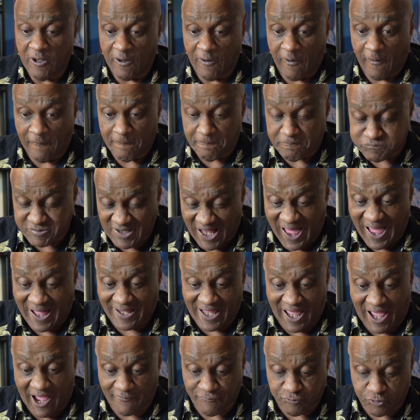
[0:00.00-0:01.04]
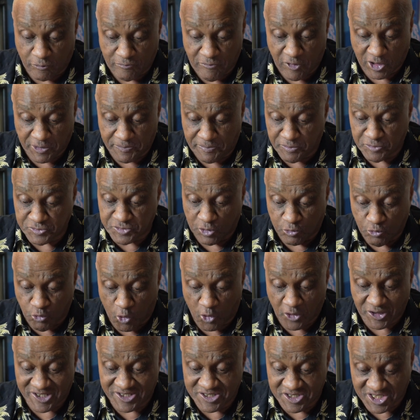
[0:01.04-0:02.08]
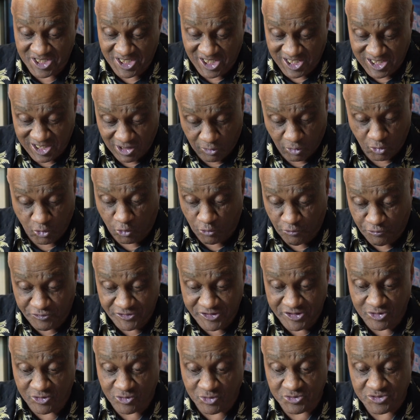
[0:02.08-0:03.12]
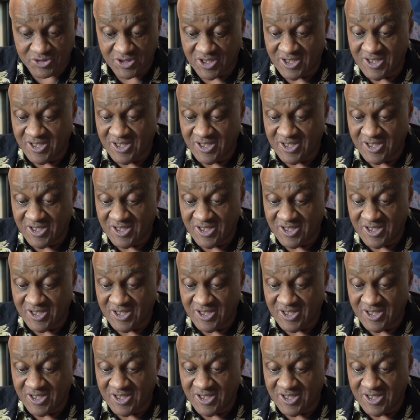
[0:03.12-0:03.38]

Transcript: of black Afro-American people that work in the clerical field.